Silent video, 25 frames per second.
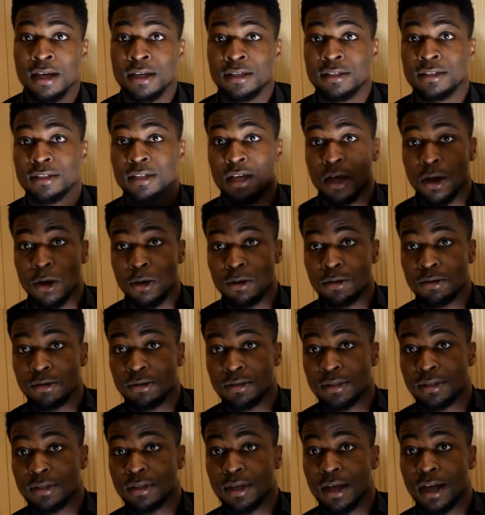
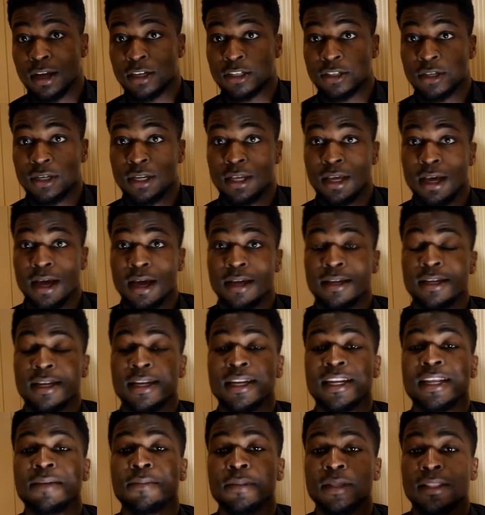cells actually had a
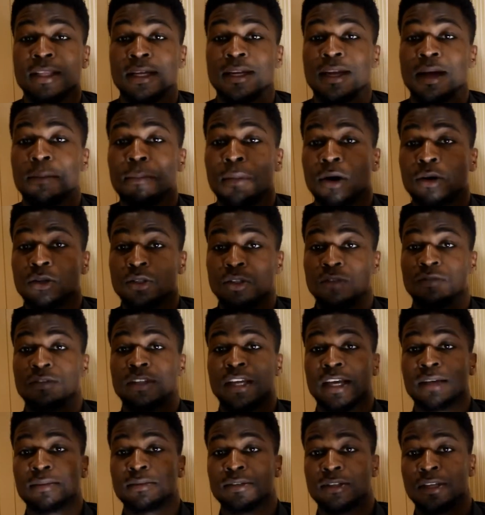limited amount of
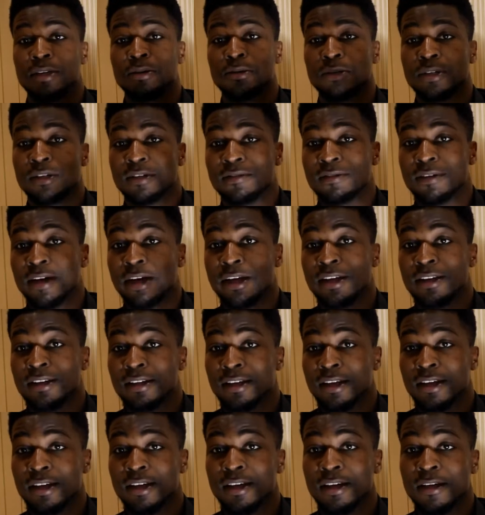times they could
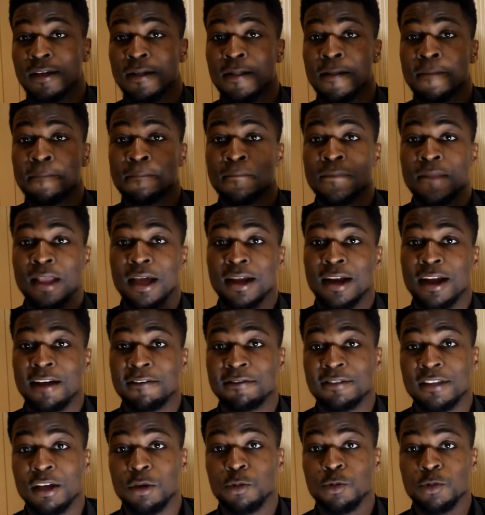divide, and
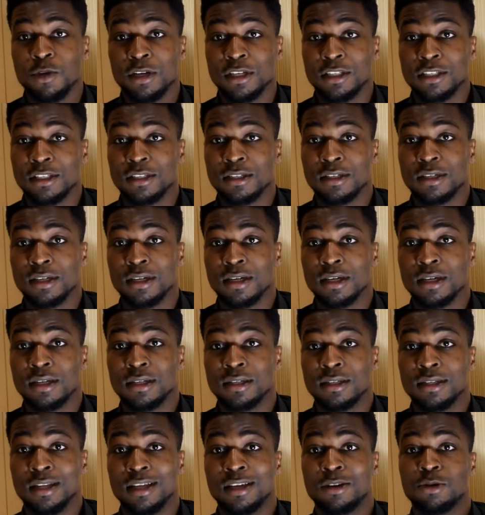after which
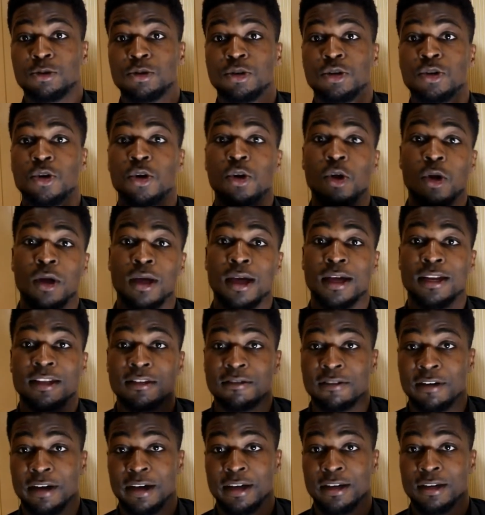they could no longer
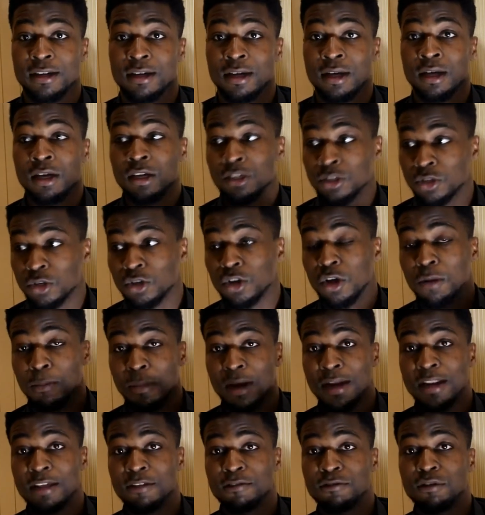divide. So
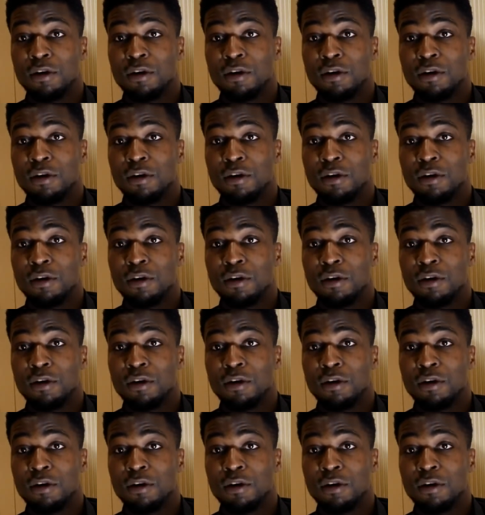normally,